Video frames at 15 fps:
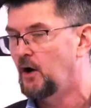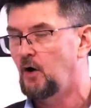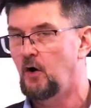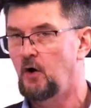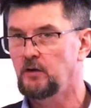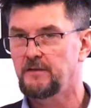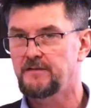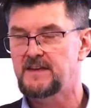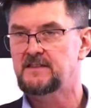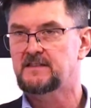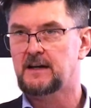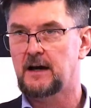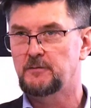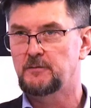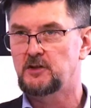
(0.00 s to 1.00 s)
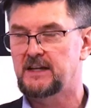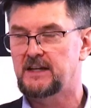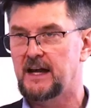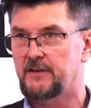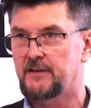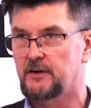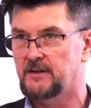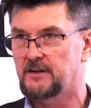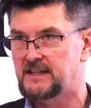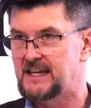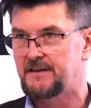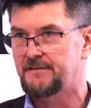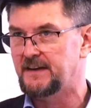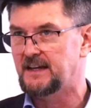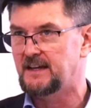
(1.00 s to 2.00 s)
All of these come together,
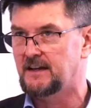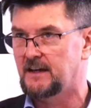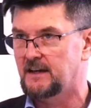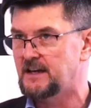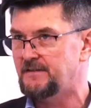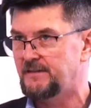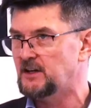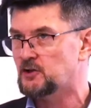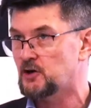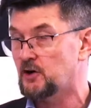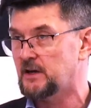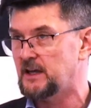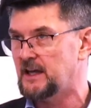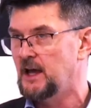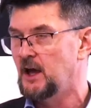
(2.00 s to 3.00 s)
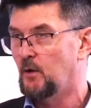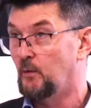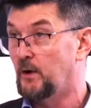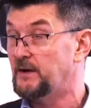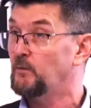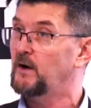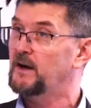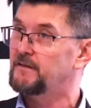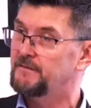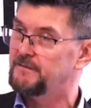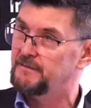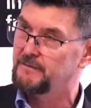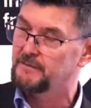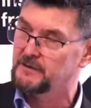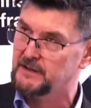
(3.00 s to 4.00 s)
giving Turkey what one of
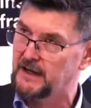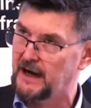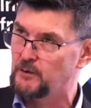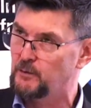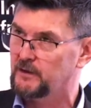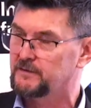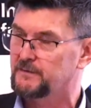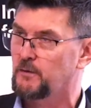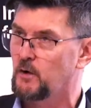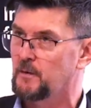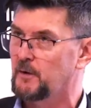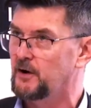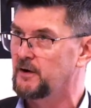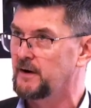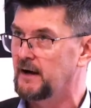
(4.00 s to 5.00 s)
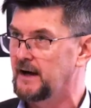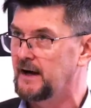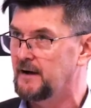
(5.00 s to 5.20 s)
Erdogan's former